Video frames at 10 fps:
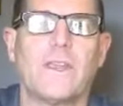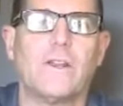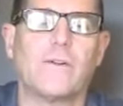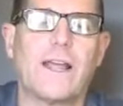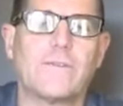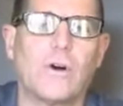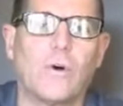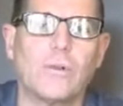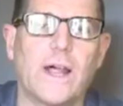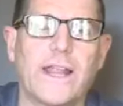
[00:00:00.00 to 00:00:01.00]
you don't have a
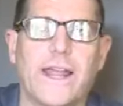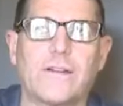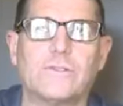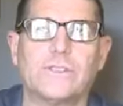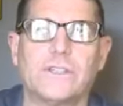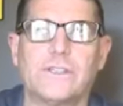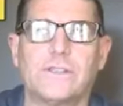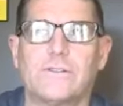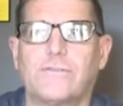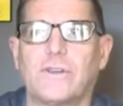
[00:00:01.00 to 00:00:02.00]
whole lot of energy,
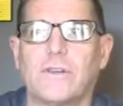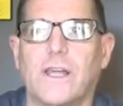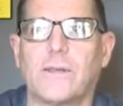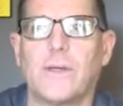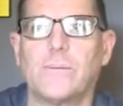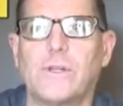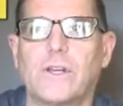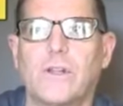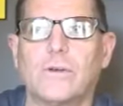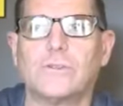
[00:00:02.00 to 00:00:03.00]
you feel like maybe your
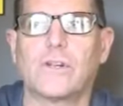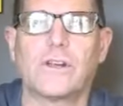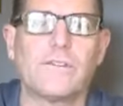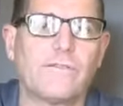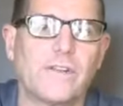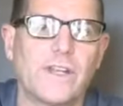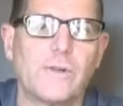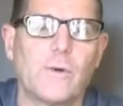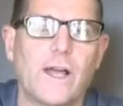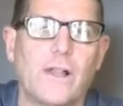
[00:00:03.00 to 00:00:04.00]
clothes aren't
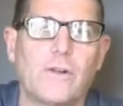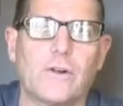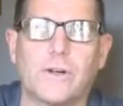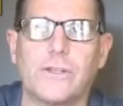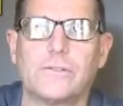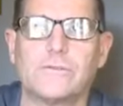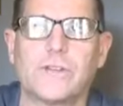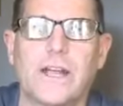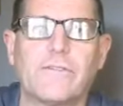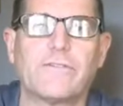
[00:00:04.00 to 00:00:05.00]
fitting well, or you're
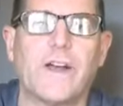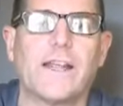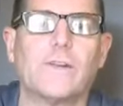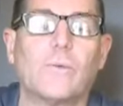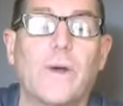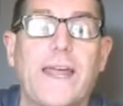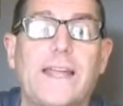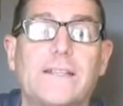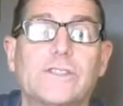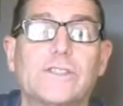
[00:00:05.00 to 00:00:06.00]
trying to find a
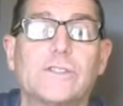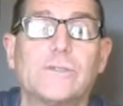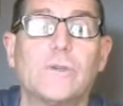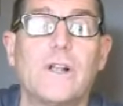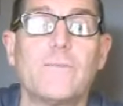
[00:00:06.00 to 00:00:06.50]
way to